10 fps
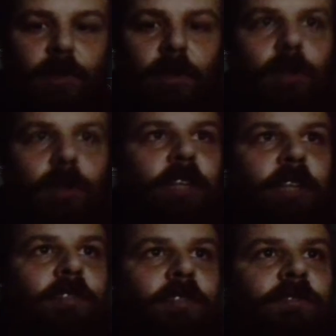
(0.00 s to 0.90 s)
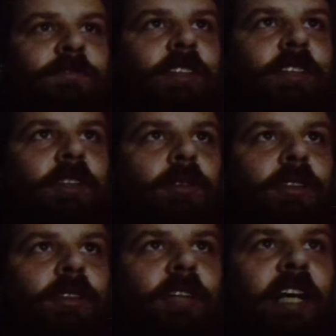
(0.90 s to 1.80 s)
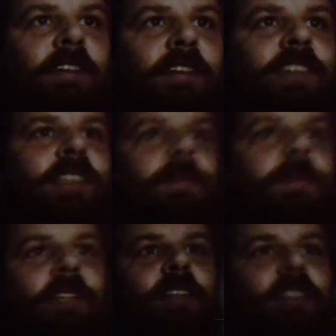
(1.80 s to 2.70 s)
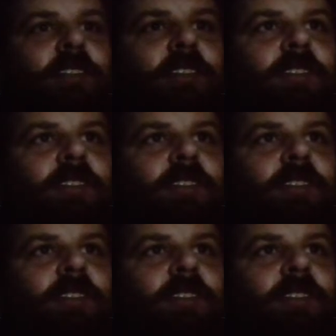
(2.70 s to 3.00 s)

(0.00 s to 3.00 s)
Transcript: Okay, we're going to have it some like this.